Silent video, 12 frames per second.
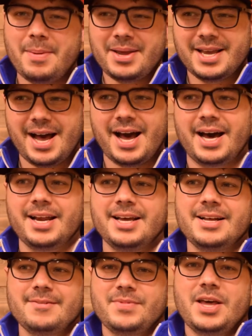Maybe God
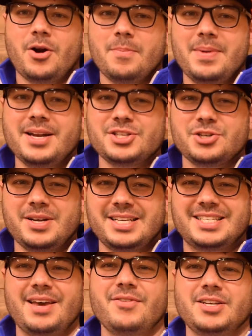in our ministry
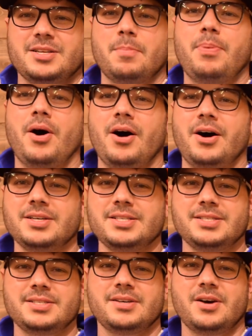has given us a
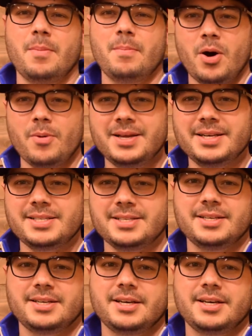pause, a moment